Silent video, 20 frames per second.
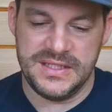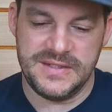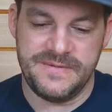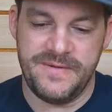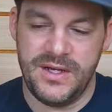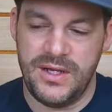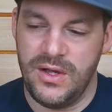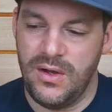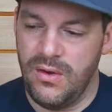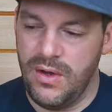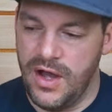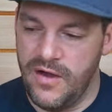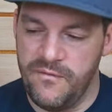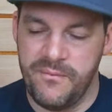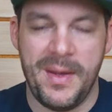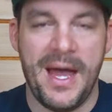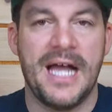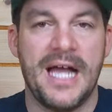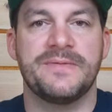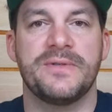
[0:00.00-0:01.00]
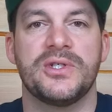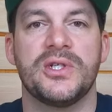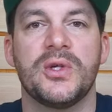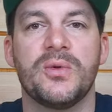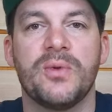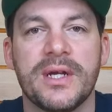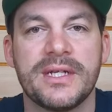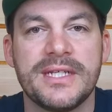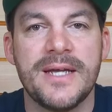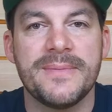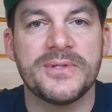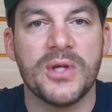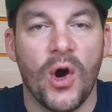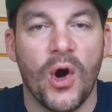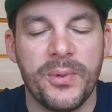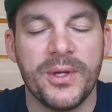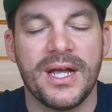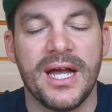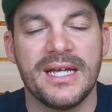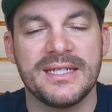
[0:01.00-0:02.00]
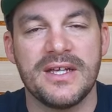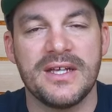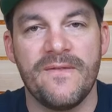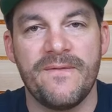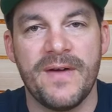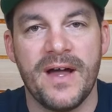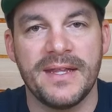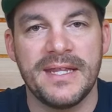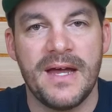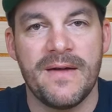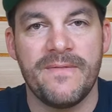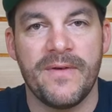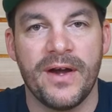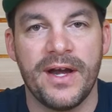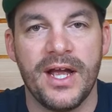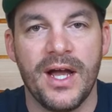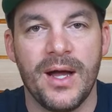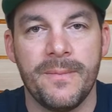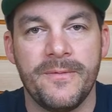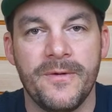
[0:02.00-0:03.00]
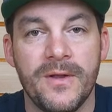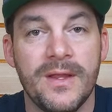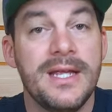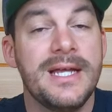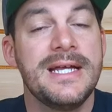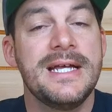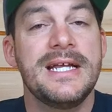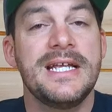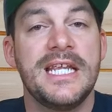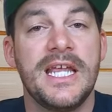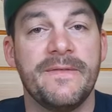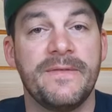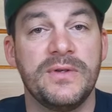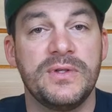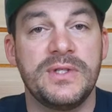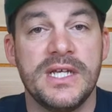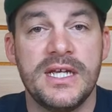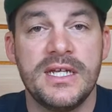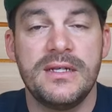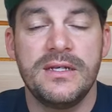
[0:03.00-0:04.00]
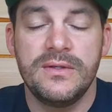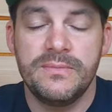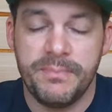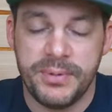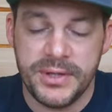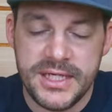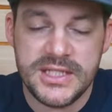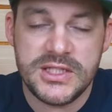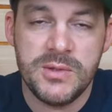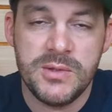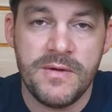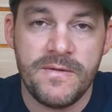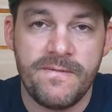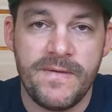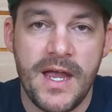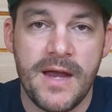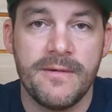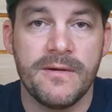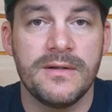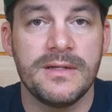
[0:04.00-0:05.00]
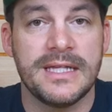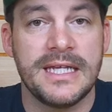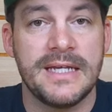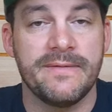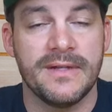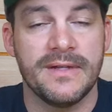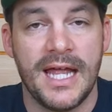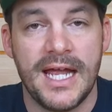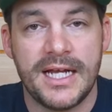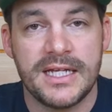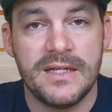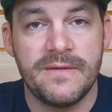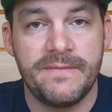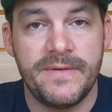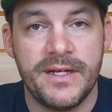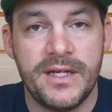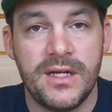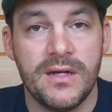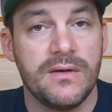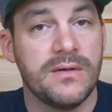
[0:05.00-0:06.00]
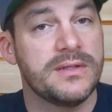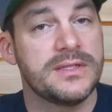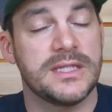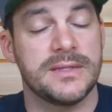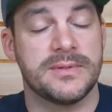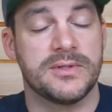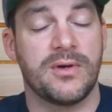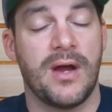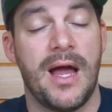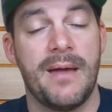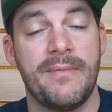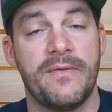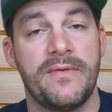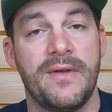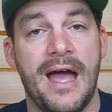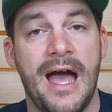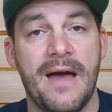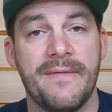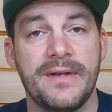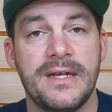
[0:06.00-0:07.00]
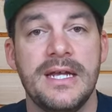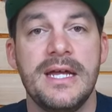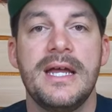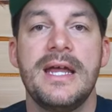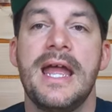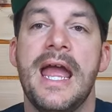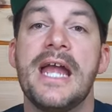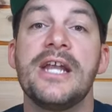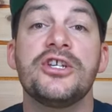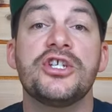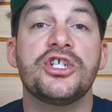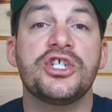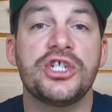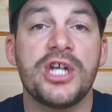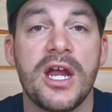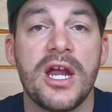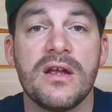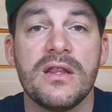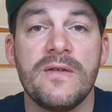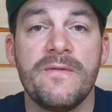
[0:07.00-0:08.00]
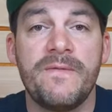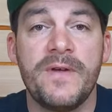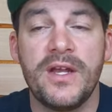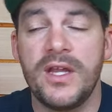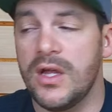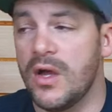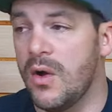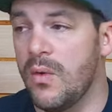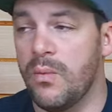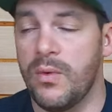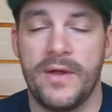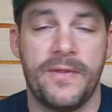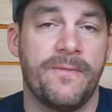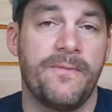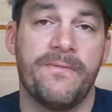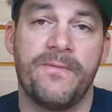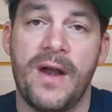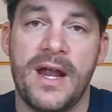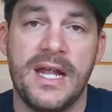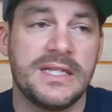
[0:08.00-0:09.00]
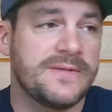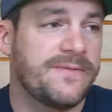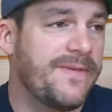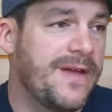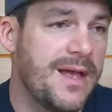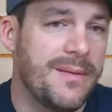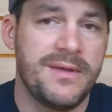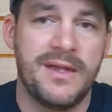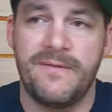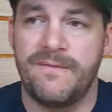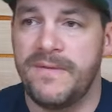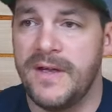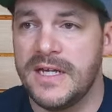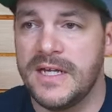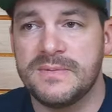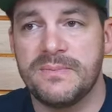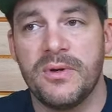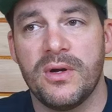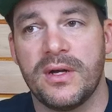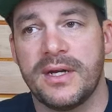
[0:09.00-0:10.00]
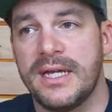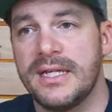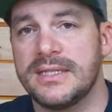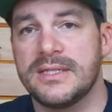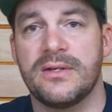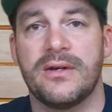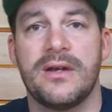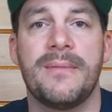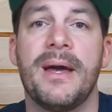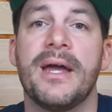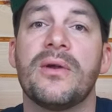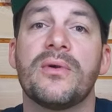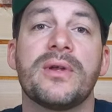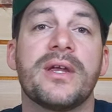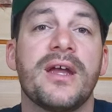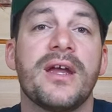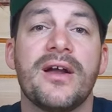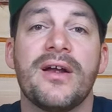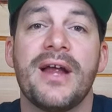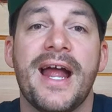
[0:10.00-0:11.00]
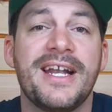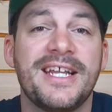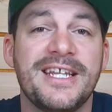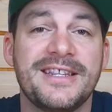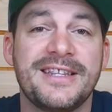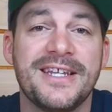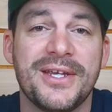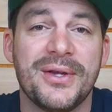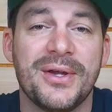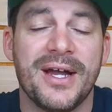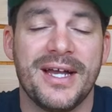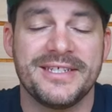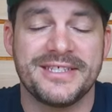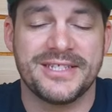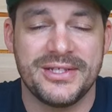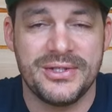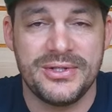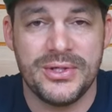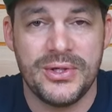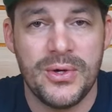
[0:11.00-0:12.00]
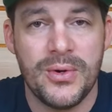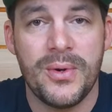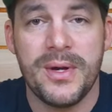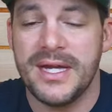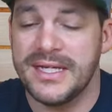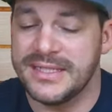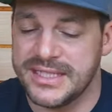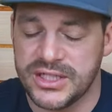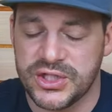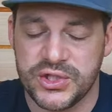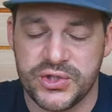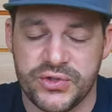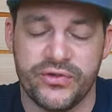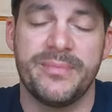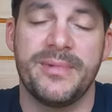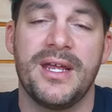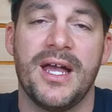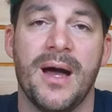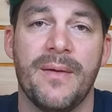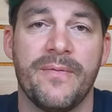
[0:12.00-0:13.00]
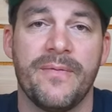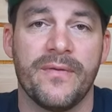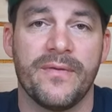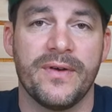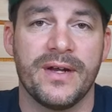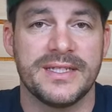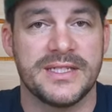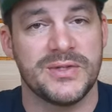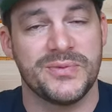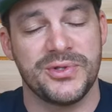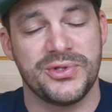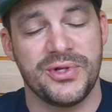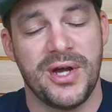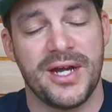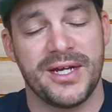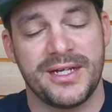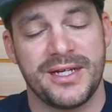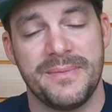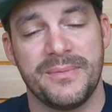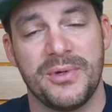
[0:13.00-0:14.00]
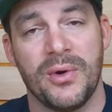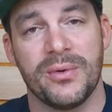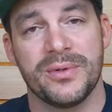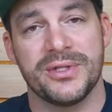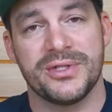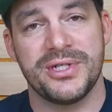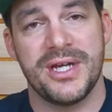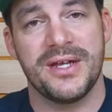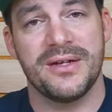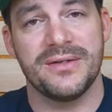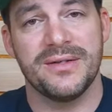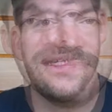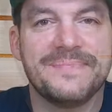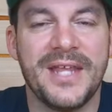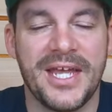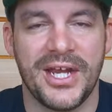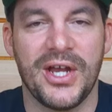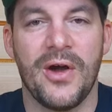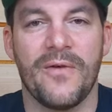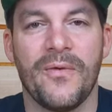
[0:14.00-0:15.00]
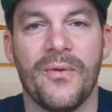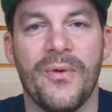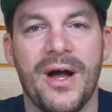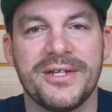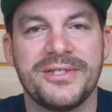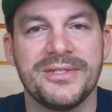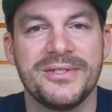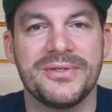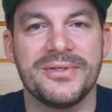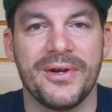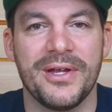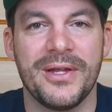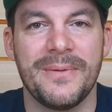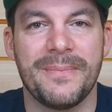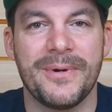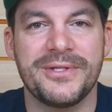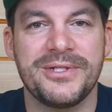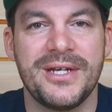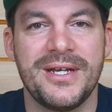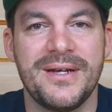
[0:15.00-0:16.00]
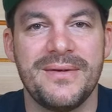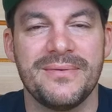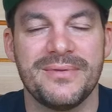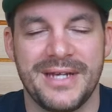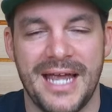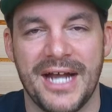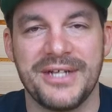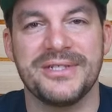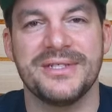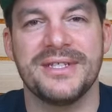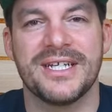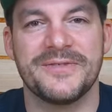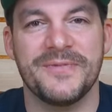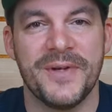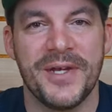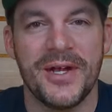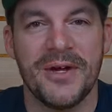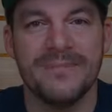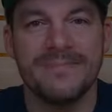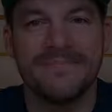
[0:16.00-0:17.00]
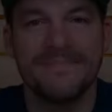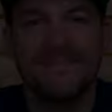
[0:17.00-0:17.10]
this video of bass fishing quick tips. hope you guys all found that very helpful. If you did, please do me a favor, leave a like on the video, subscribe if you haven't, and share the video with friends, family, Facebook, Instagram, I don't care. Anything you guys can do is extremely helpful for us as we try to keep growing the channel. Thank you all for watching, greatly appreciate it. Catch you in the next video.